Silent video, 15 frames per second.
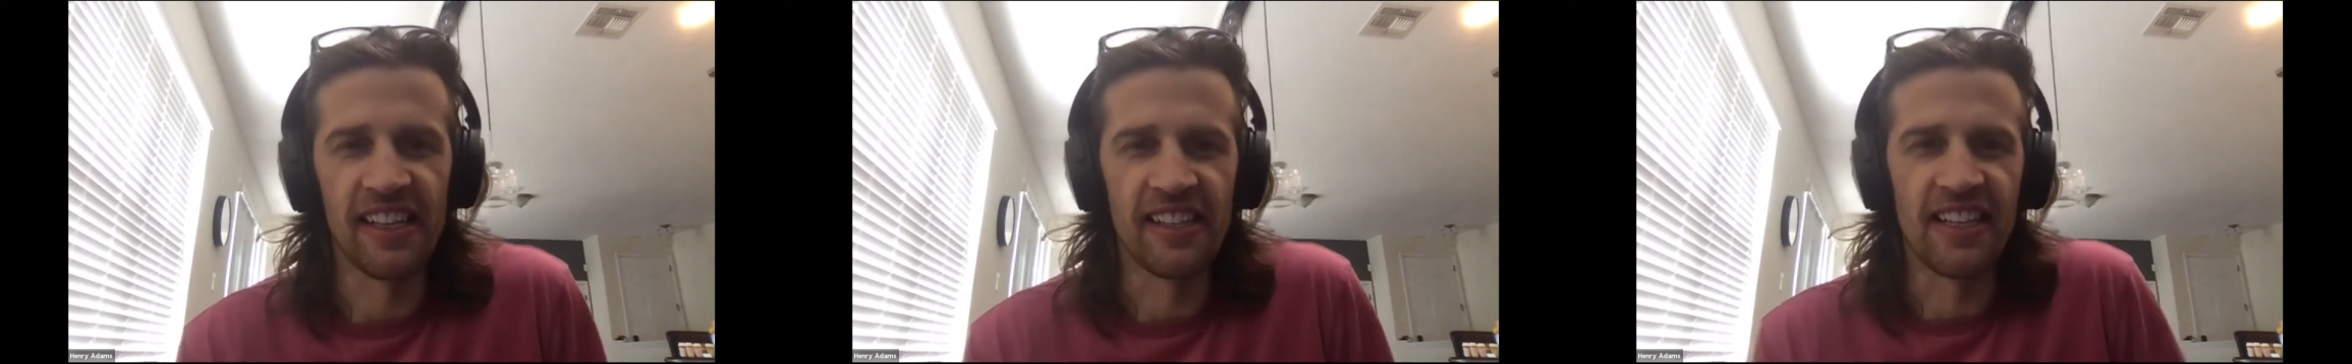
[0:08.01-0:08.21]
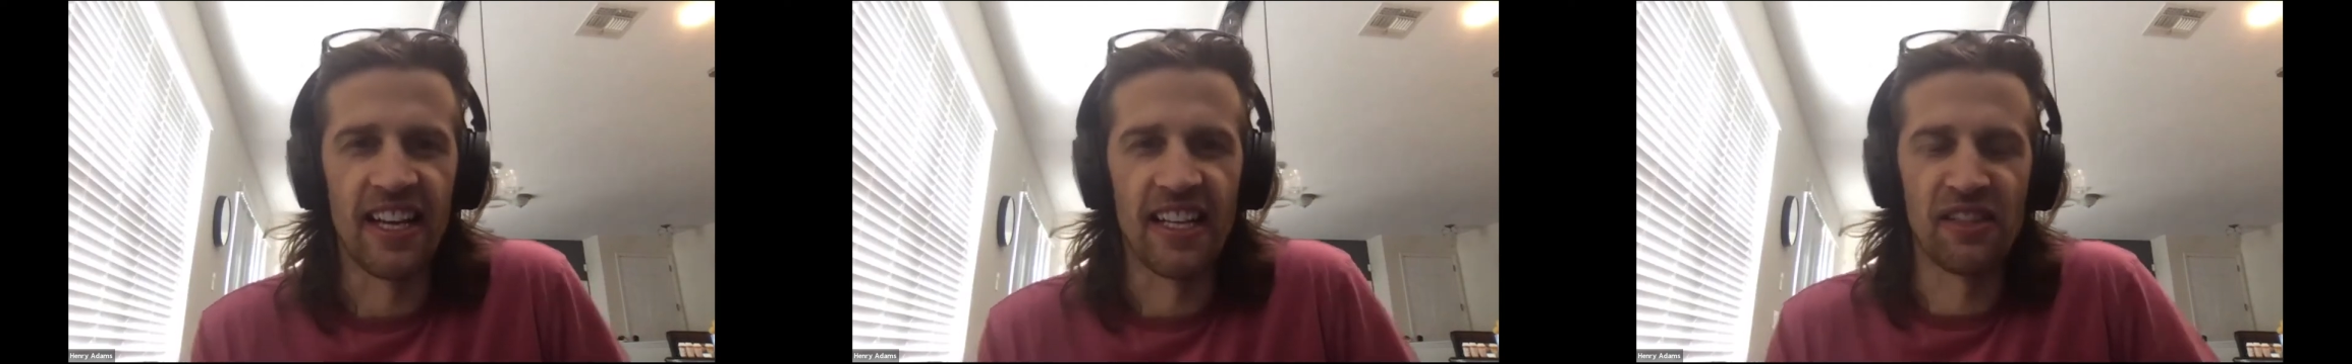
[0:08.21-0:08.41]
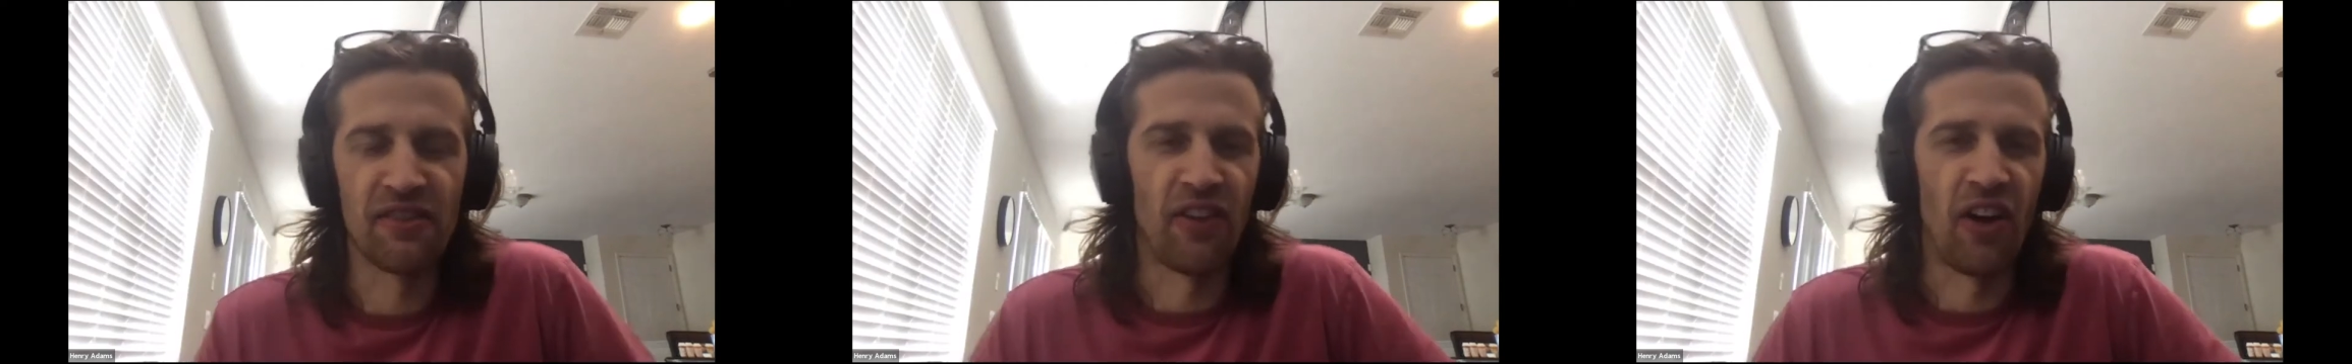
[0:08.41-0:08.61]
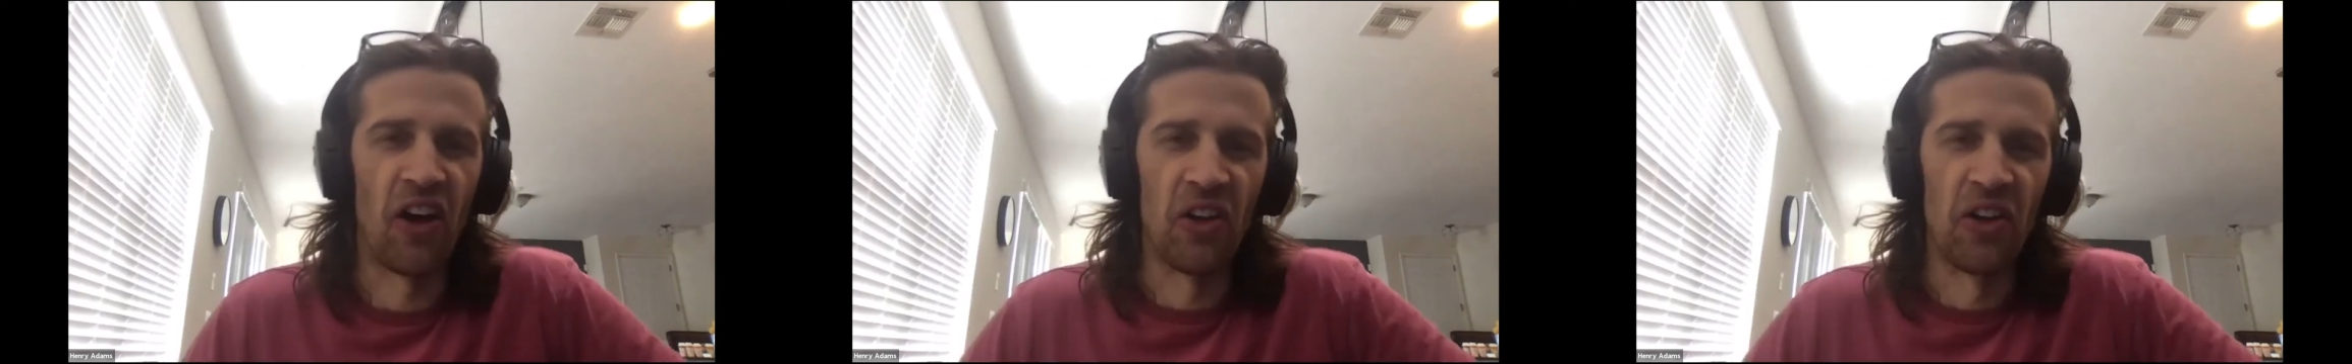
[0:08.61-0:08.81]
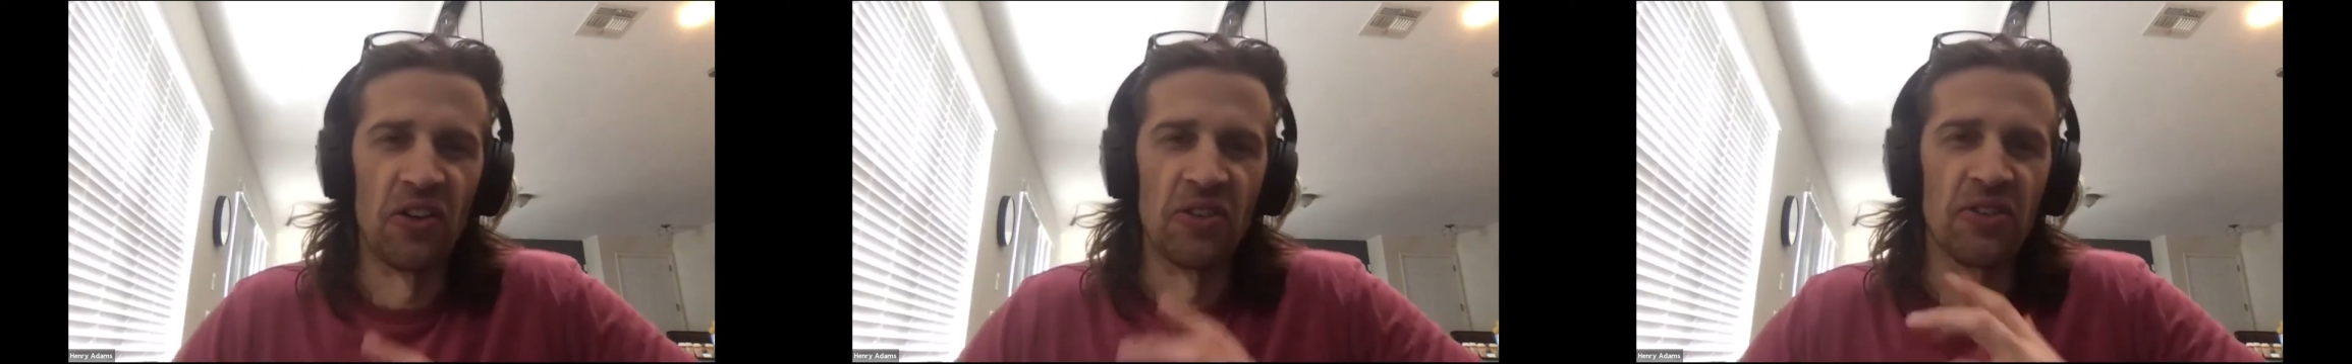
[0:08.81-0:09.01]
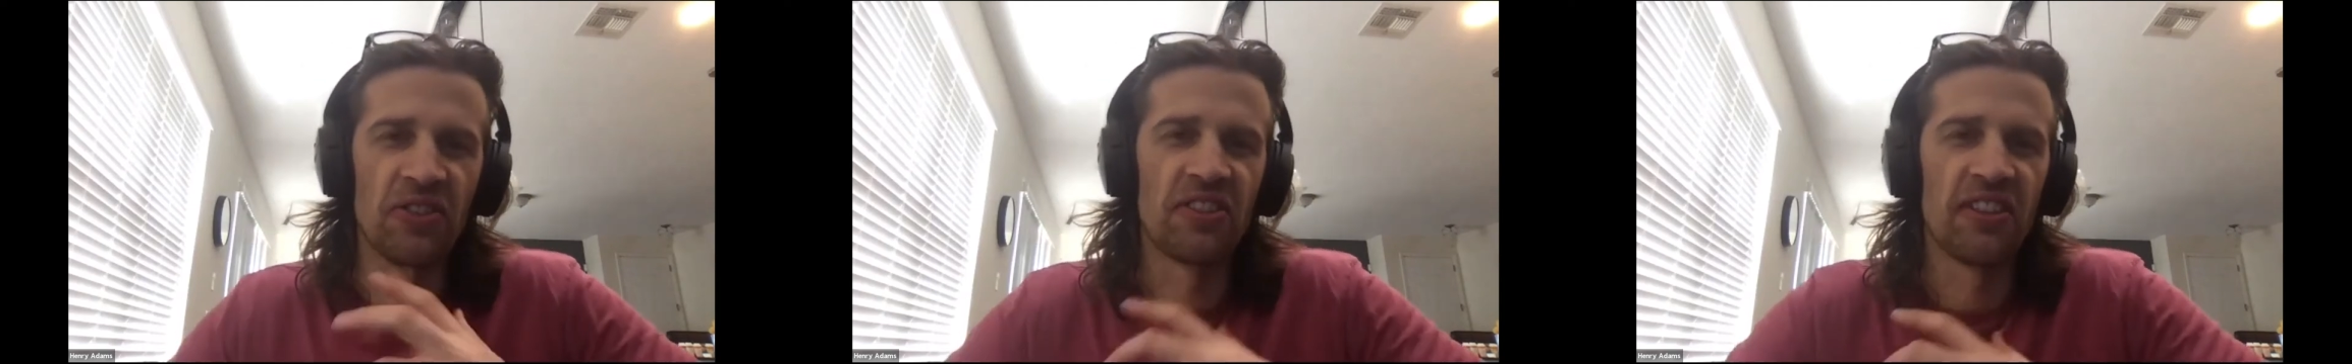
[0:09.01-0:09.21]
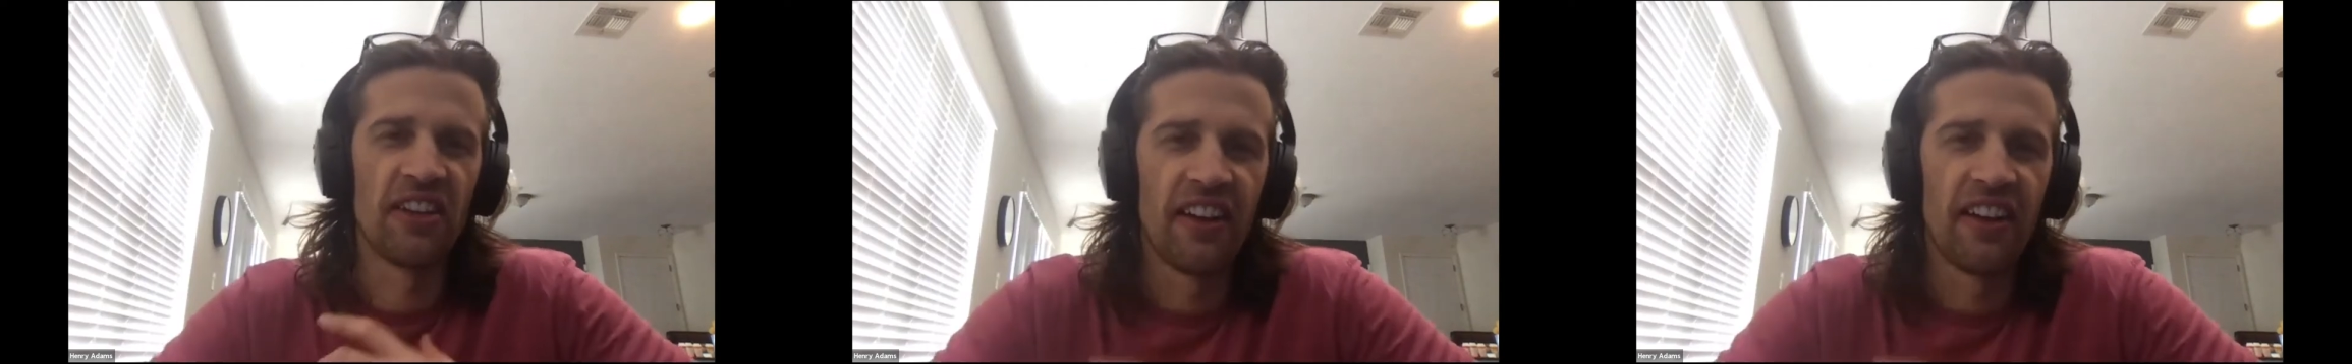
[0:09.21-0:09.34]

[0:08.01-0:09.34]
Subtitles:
is as follows.